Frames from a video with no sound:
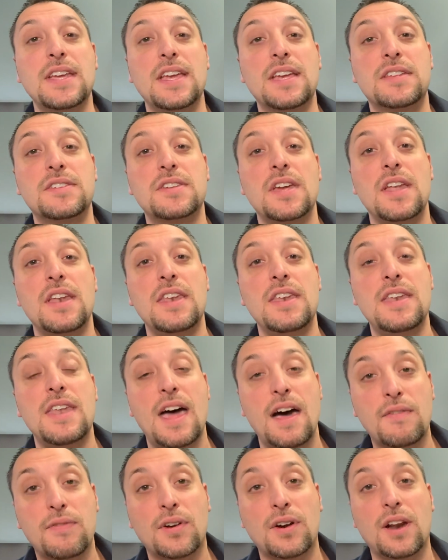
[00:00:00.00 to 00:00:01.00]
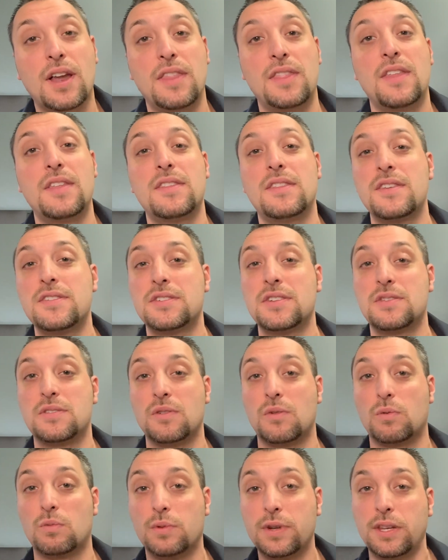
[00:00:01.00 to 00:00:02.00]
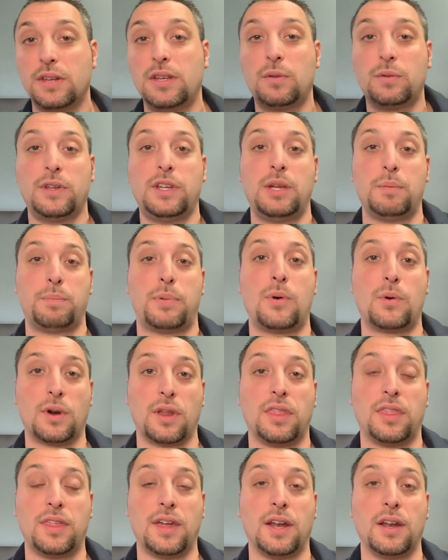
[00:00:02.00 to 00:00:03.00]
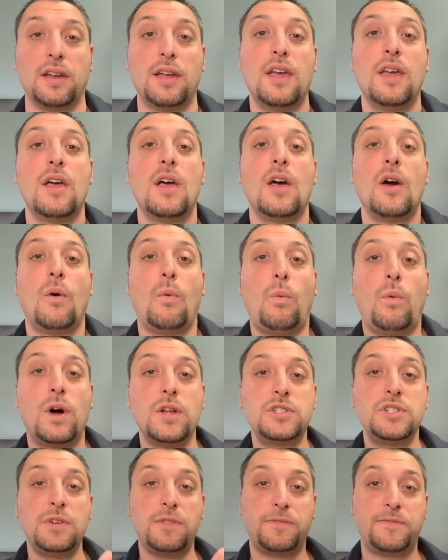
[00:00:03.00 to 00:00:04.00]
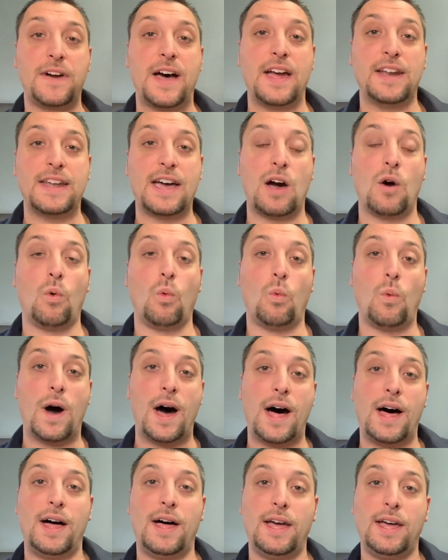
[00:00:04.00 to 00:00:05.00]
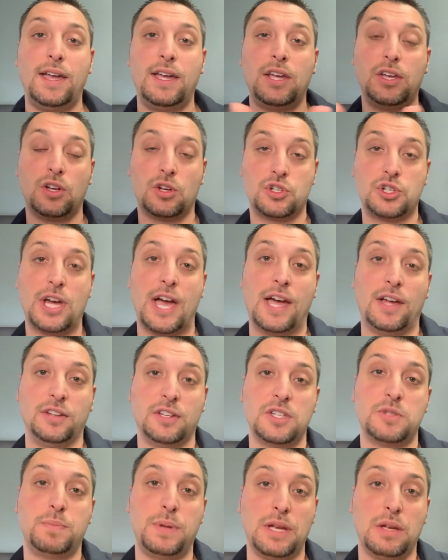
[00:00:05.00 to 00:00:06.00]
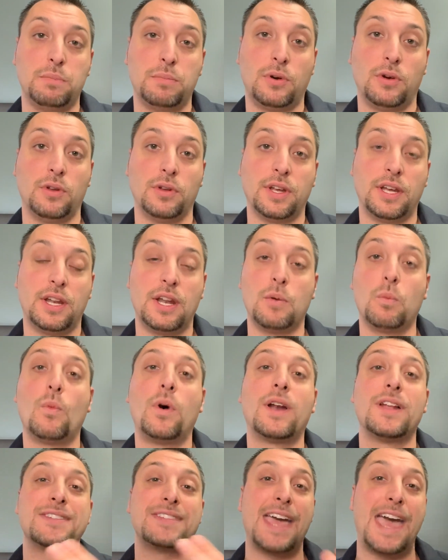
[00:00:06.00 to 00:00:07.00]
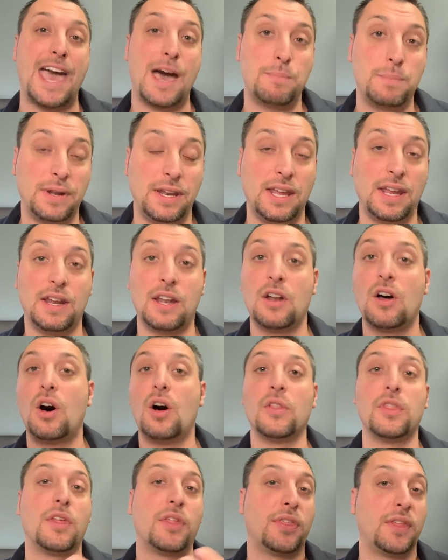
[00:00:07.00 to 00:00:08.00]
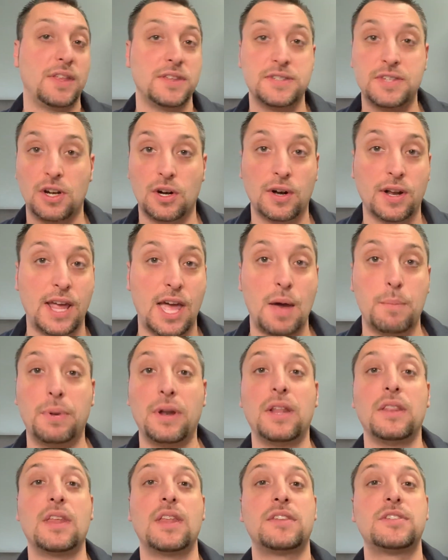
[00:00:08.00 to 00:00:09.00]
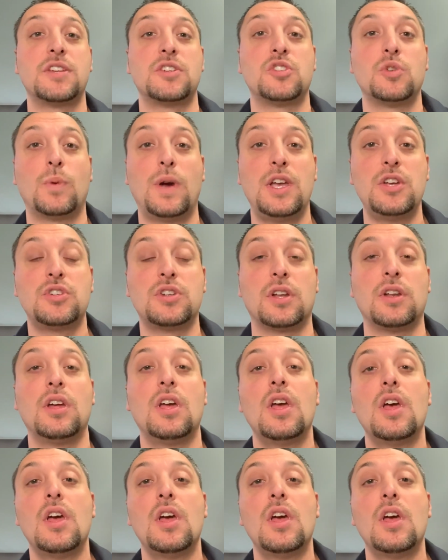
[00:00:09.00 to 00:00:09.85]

is never, and this is a really, really important thing, once you find out why your child is being bullied and what is happening and all the things that are happening in that situation,